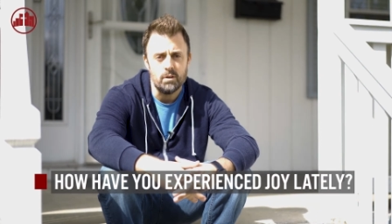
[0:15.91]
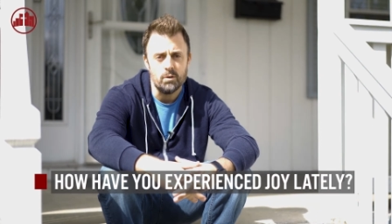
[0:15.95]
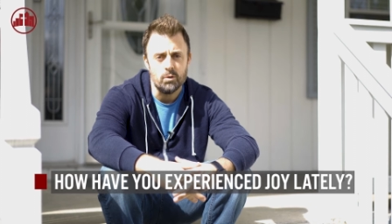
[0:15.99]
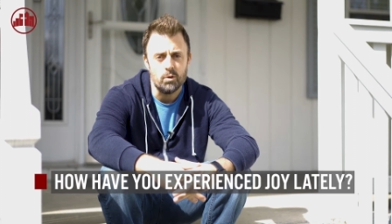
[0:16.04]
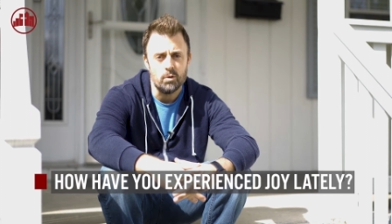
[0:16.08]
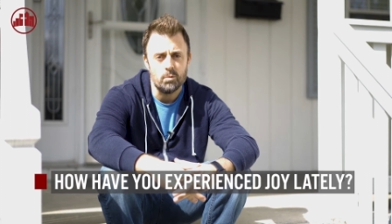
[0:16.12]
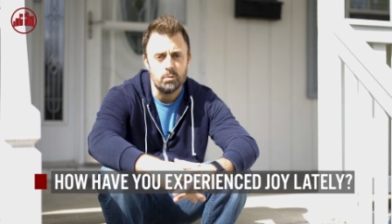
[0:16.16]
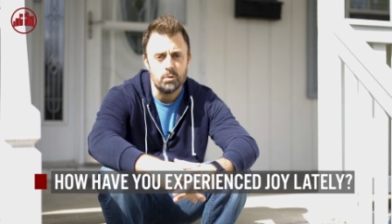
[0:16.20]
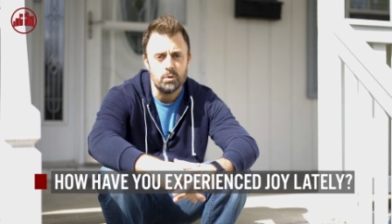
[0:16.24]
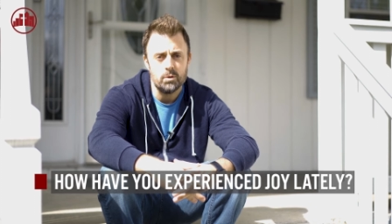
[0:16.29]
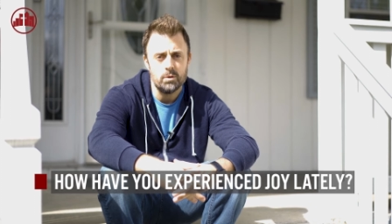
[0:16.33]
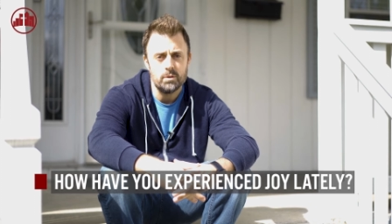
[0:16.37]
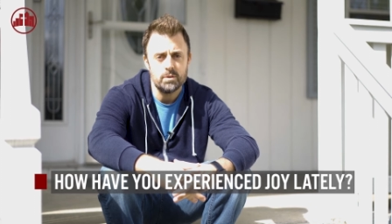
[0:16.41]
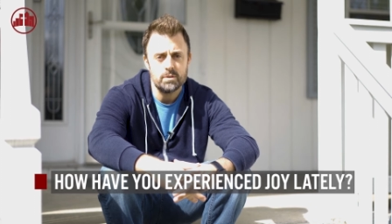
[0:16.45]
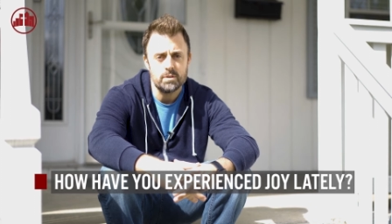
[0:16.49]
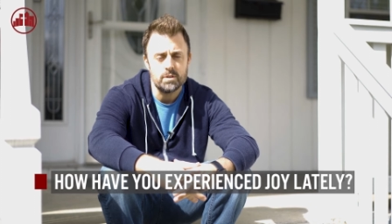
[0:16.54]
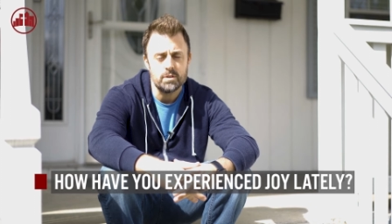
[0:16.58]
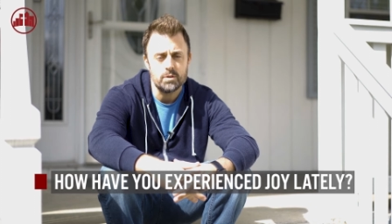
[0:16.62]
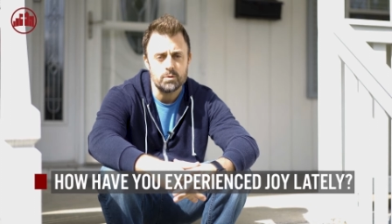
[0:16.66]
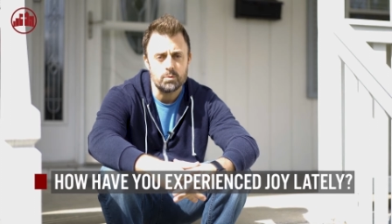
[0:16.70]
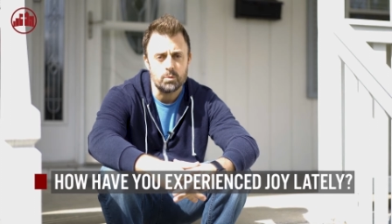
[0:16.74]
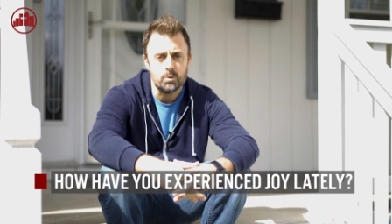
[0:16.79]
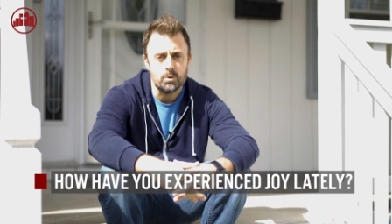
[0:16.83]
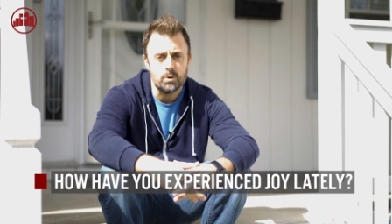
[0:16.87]
normal
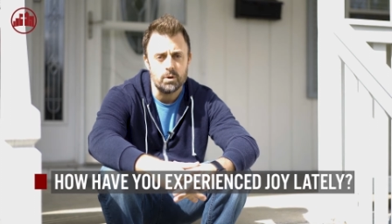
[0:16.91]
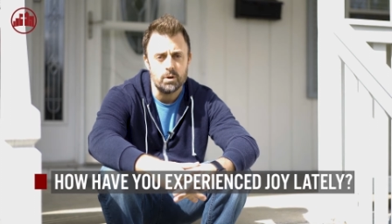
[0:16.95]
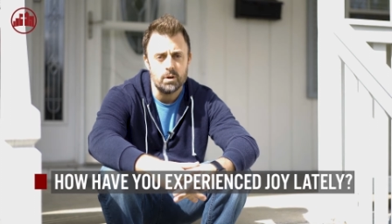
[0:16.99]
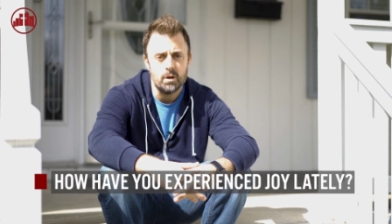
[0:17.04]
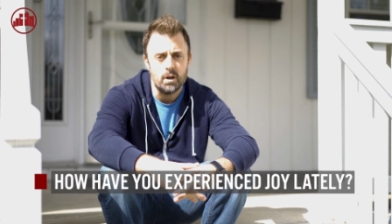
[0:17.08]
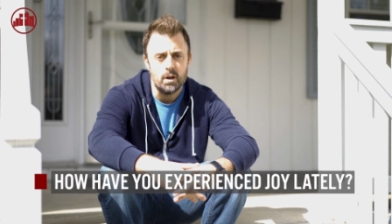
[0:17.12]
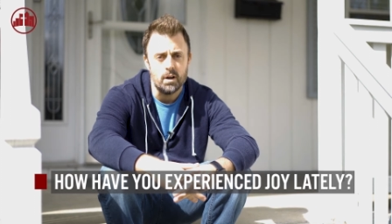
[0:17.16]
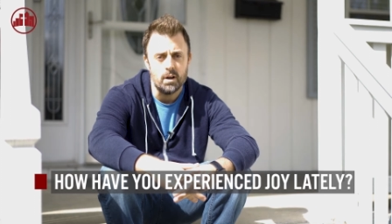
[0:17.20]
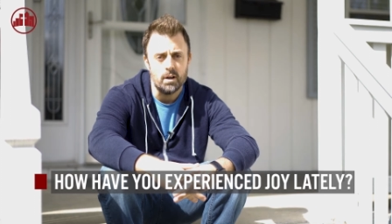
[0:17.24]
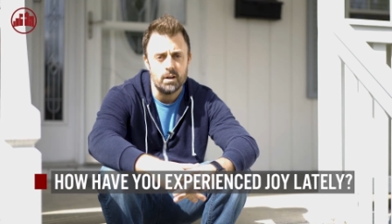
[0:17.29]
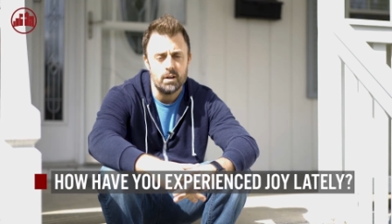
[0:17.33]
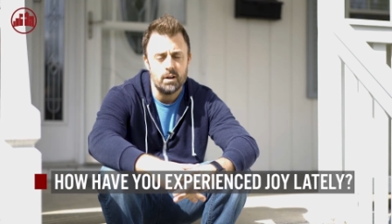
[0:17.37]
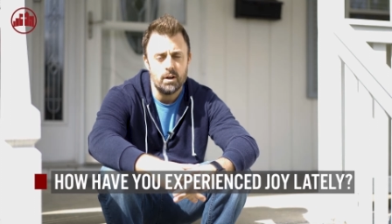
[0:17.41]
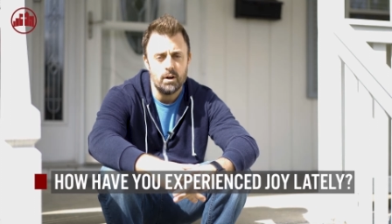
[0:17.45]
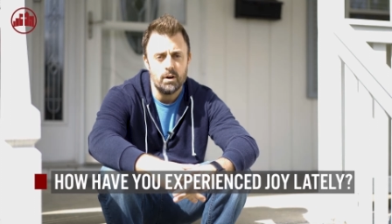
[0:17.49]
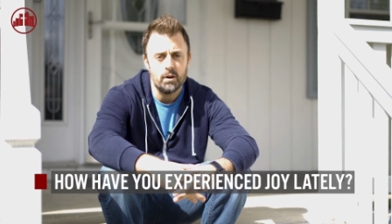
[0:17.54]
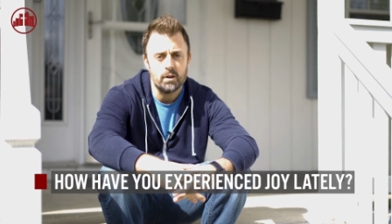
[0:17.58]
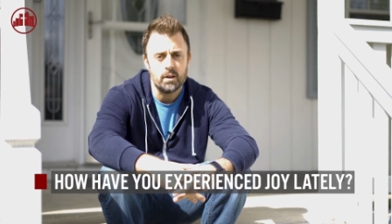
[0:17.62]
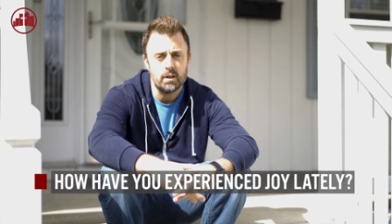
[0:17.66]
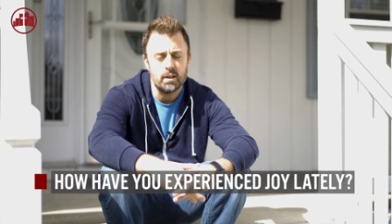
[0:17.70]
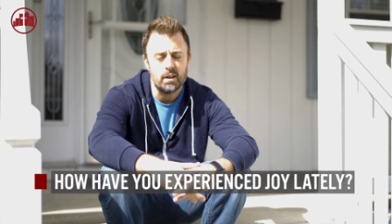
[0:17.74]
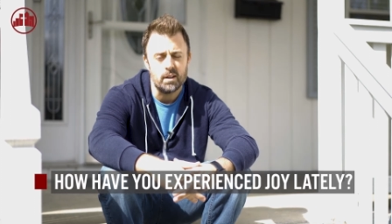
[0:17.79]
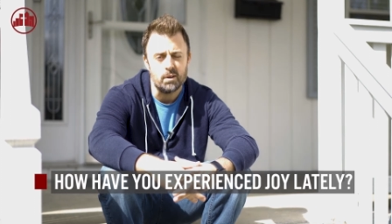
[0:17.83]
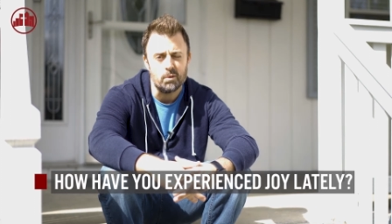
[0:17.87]
since we're uh, all
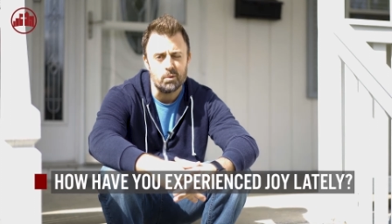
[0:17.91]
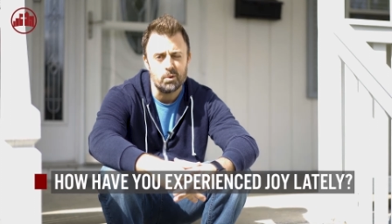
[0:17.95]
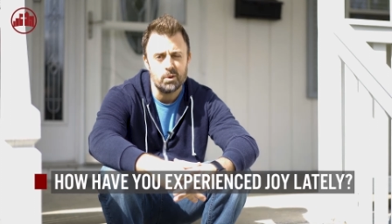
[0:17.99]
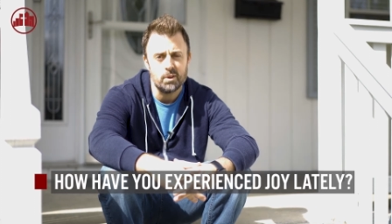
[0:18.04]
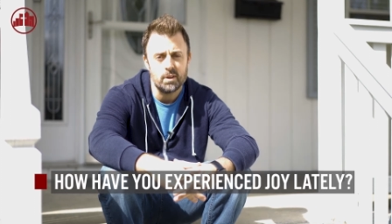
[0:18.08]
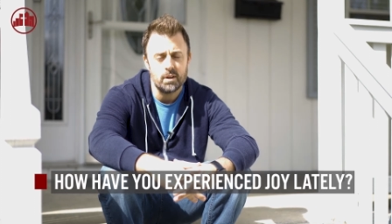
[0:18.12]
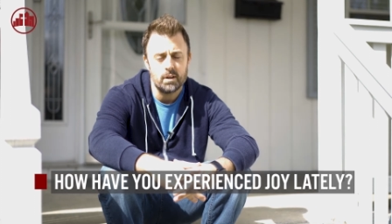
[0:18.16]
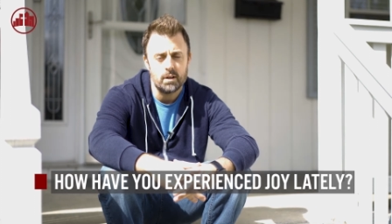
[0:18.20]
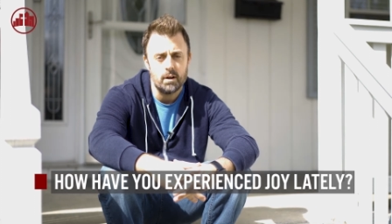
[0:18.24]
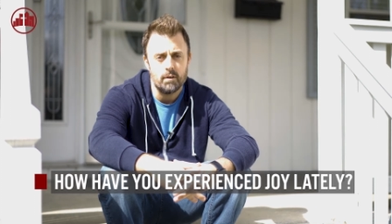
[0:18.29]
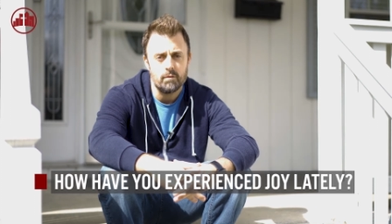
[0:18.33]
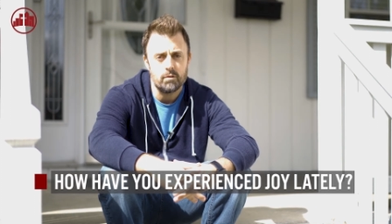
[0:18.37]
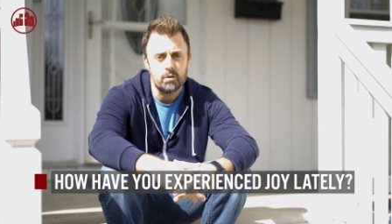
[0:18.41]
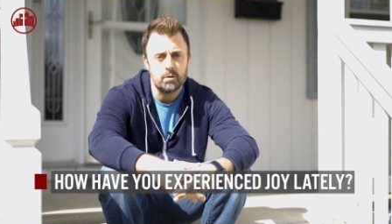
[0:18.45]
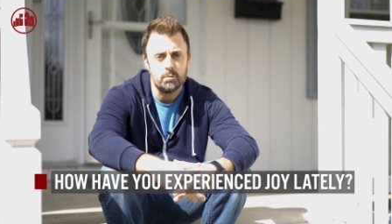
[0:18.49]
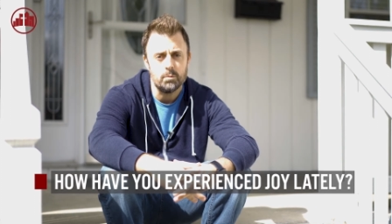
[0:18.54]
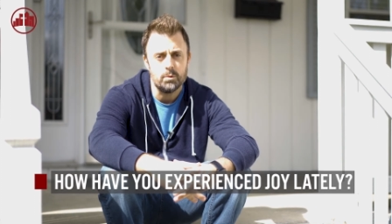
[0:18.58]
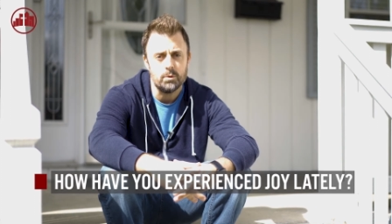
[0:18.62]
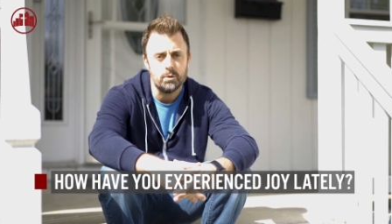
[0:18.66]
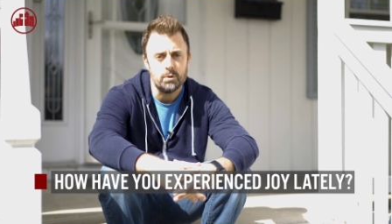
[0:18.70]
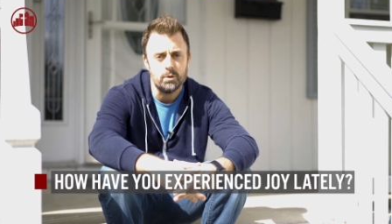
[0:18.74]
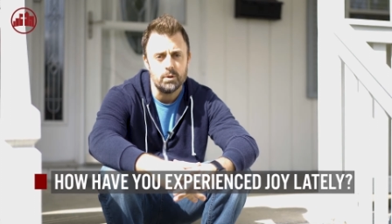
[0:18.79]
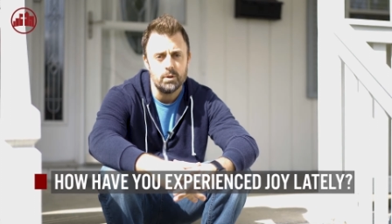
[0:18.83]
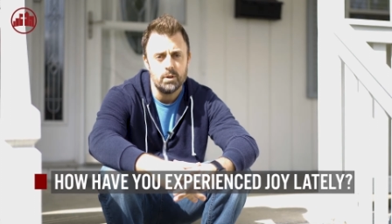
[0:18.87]
getting really
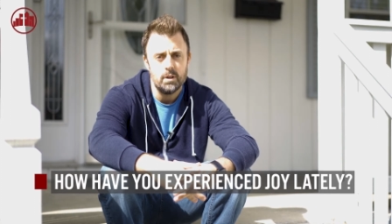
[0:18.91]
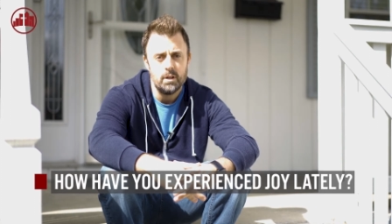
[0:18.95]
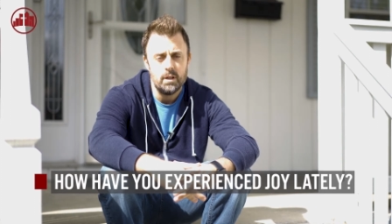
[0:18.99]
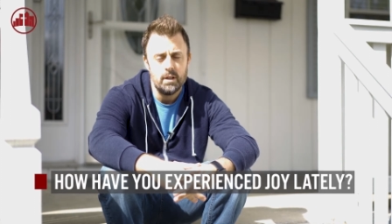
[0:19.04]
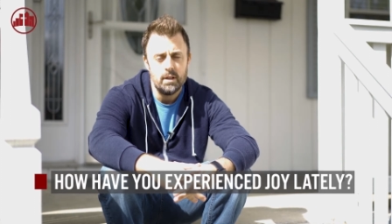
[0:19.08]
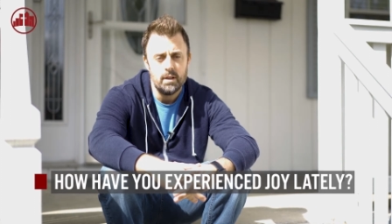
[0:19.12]
comfortable